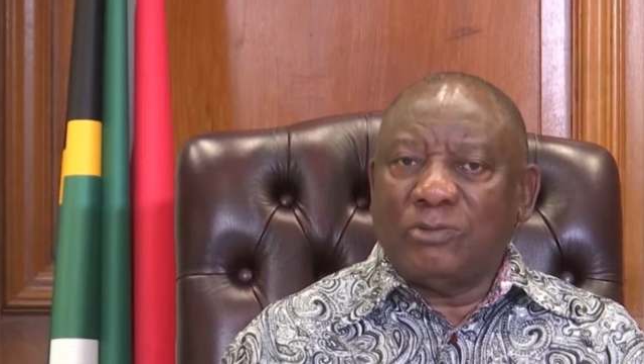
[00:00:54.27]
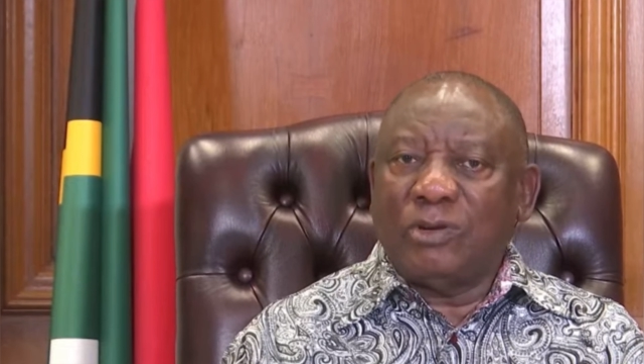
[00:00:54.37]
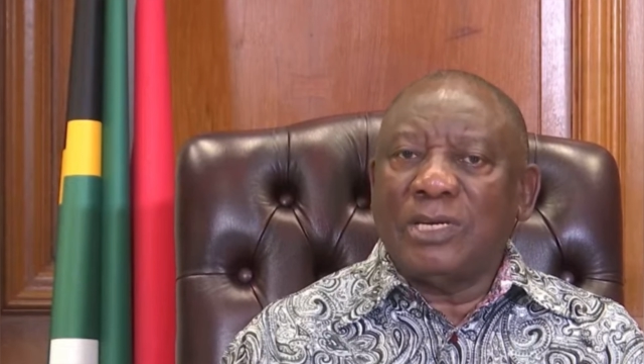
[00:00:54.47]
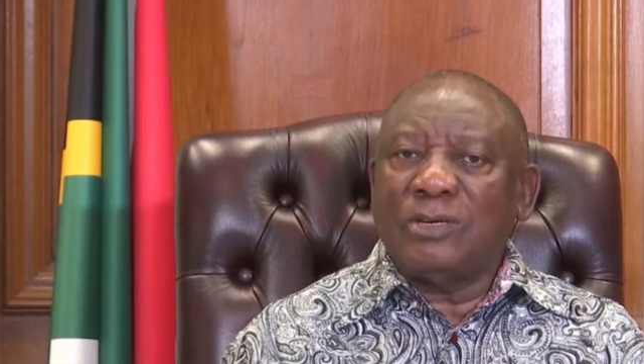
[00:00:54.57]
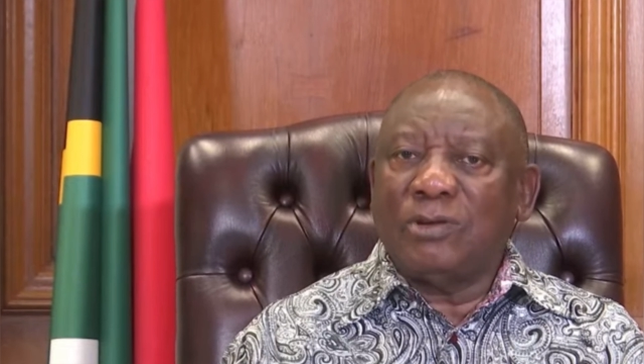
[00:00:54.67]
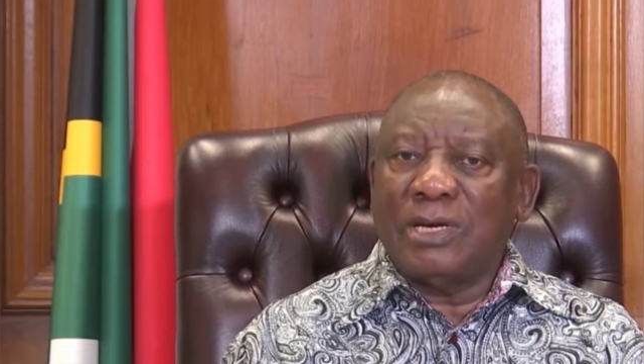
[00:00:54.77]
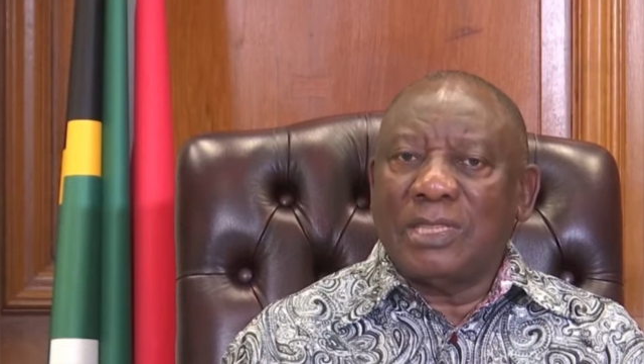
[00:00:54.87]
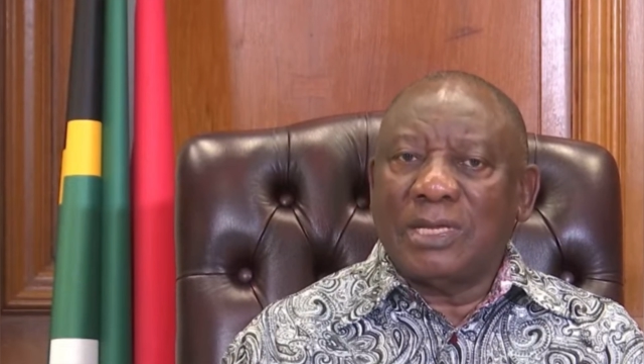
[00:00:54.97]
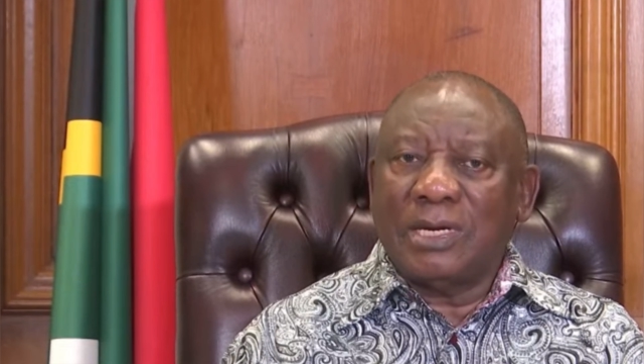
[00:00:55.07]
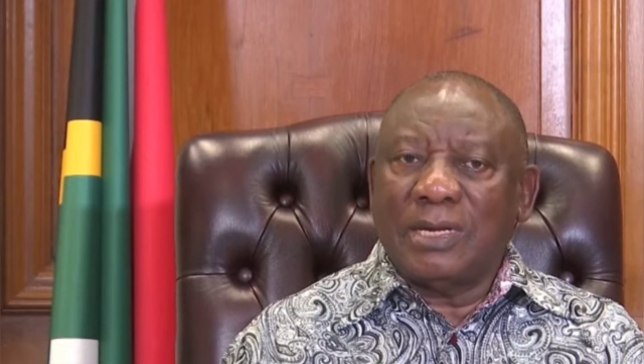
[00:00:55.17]

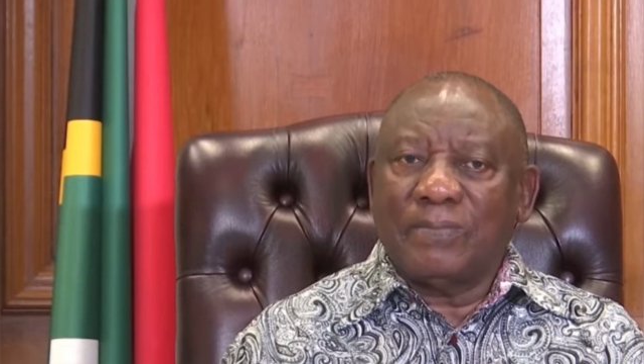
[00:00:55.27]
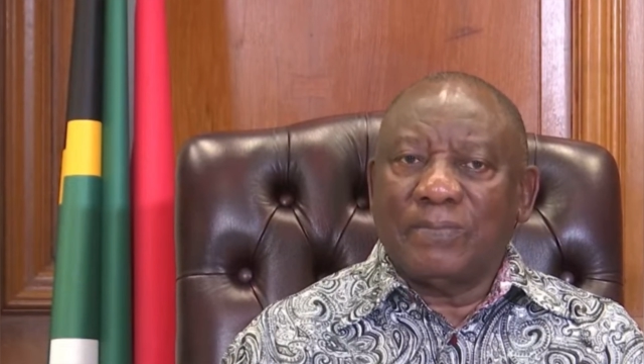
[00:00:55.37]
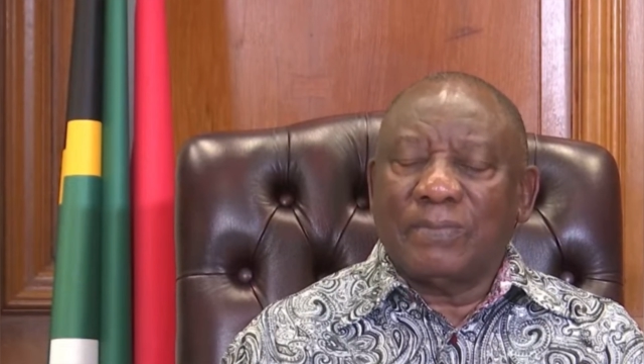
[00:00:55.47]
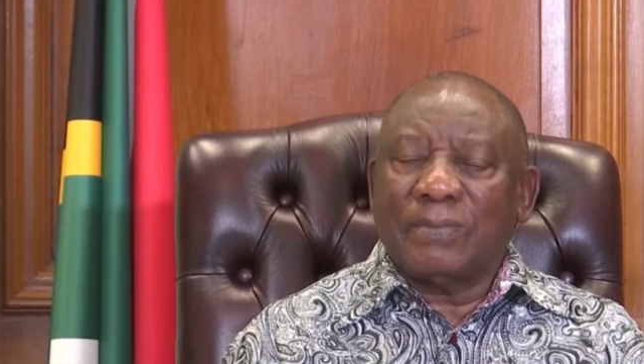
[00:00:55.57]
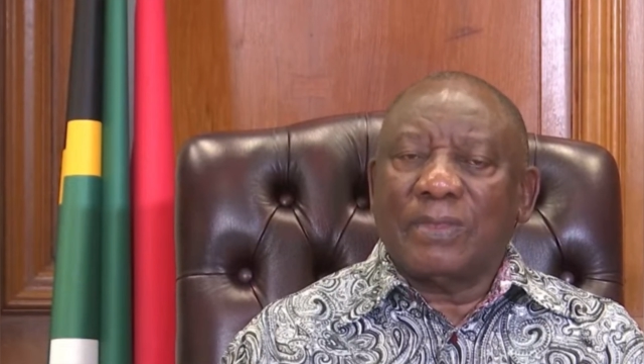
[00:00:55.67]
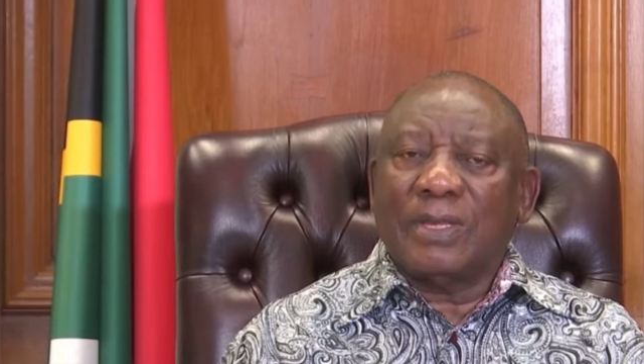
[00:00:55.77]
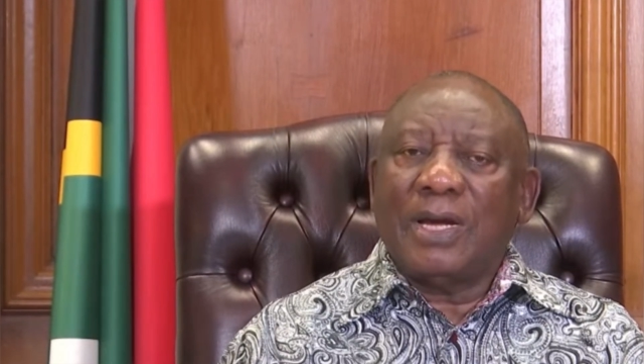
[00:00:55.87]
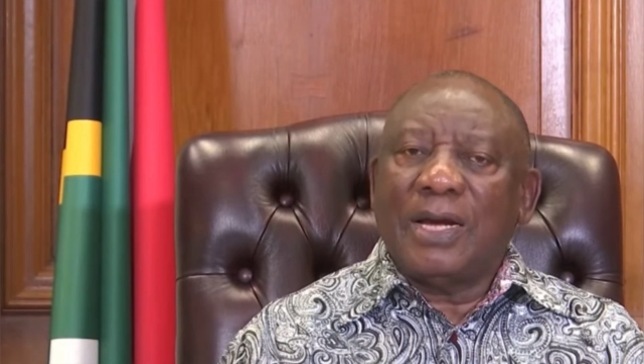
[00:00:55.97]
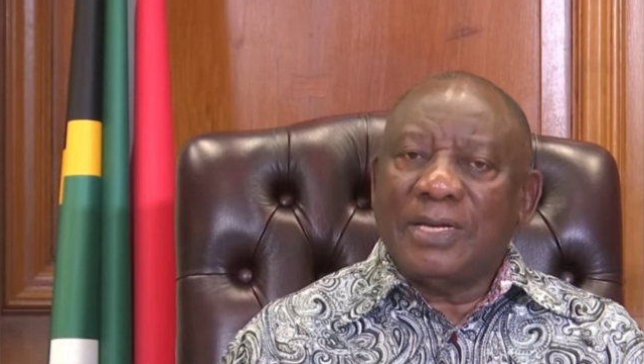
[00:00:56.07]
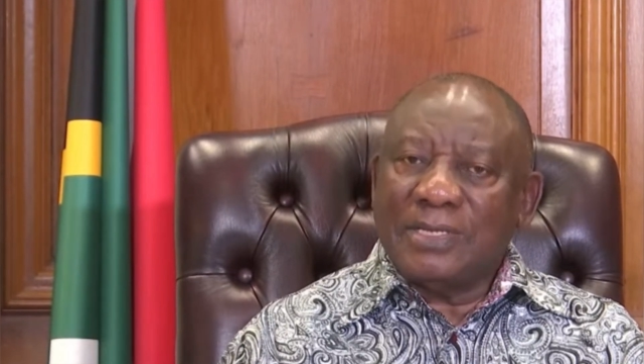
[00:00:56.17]
2023,
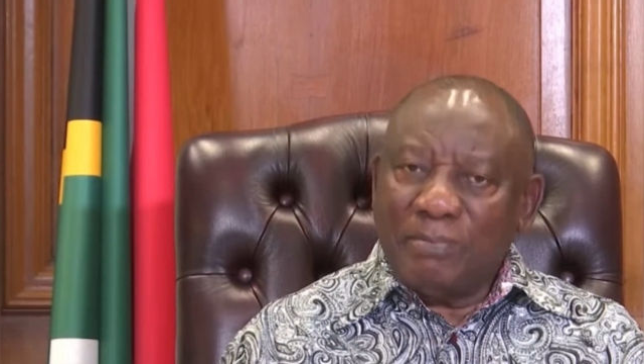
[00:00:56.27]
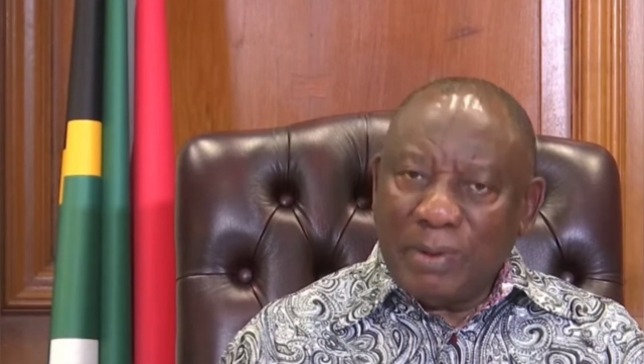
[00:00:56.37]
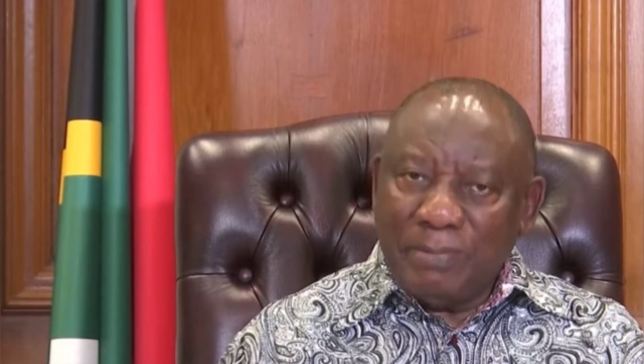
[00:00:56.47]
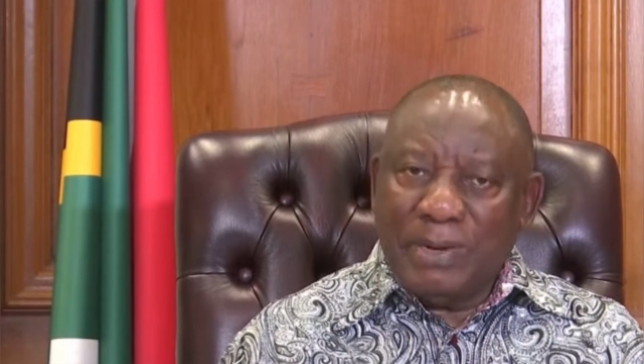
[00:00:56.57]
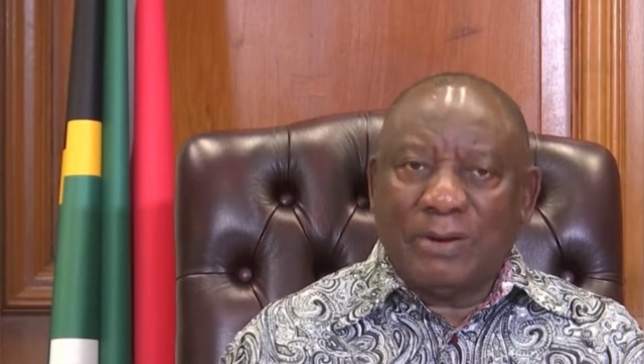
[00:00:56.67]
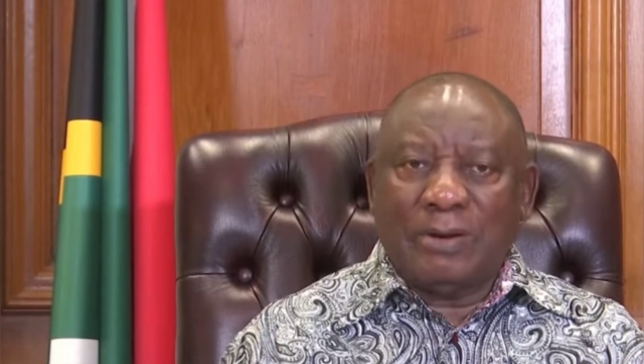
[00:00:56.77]
as a public